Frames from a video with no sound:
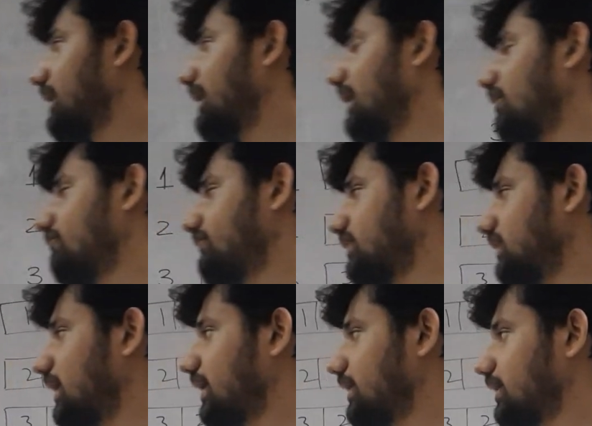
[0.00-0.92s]
After
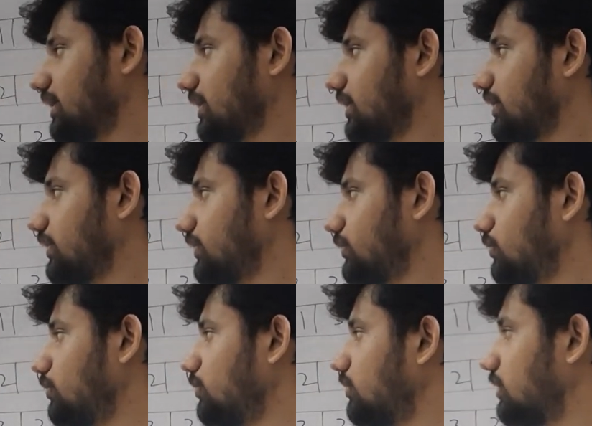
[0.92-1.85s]
that,
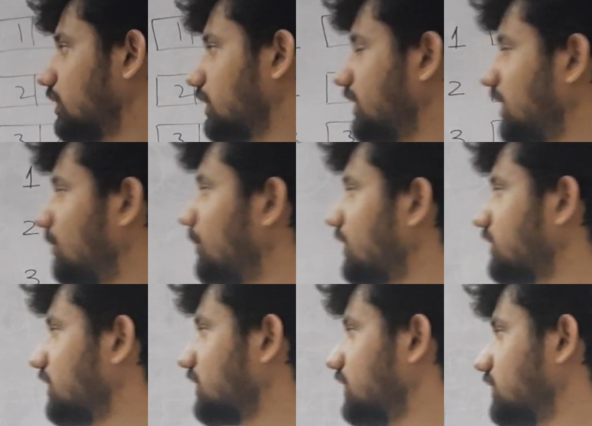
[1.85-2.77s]
you number
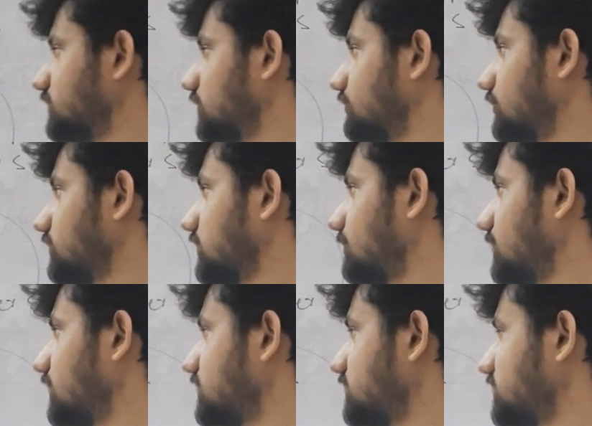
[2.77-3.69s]
the cluster. For example,
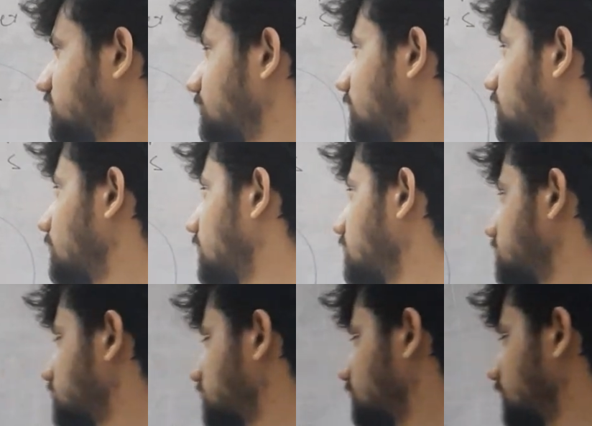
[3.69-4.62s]
this is number 1,
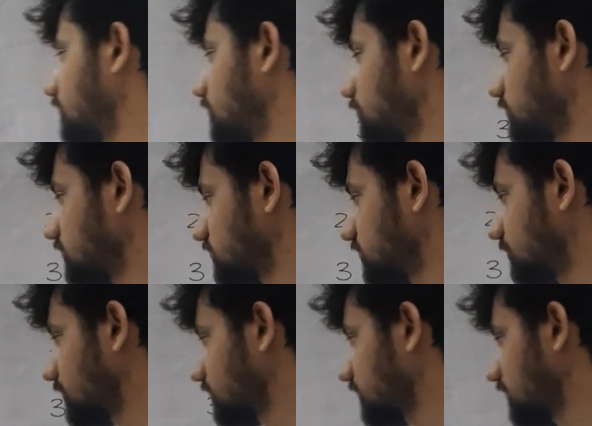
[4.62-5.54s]
this is number 2, this is
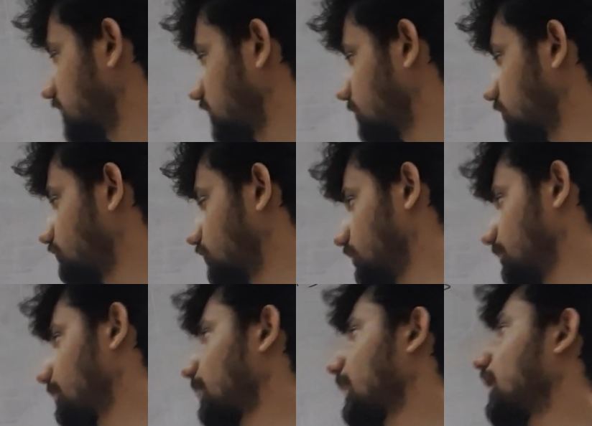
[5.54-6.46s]
number 3, number
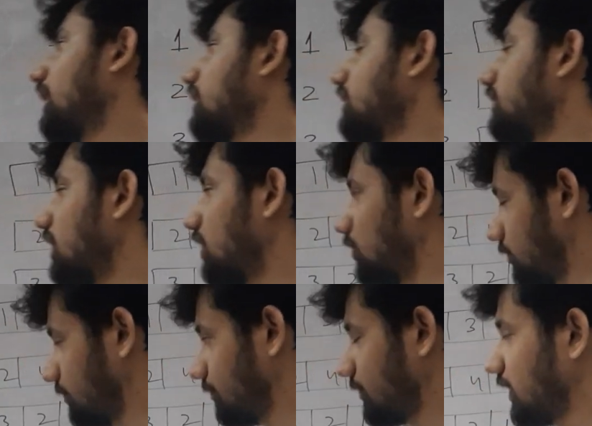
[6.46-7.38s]
4. Now,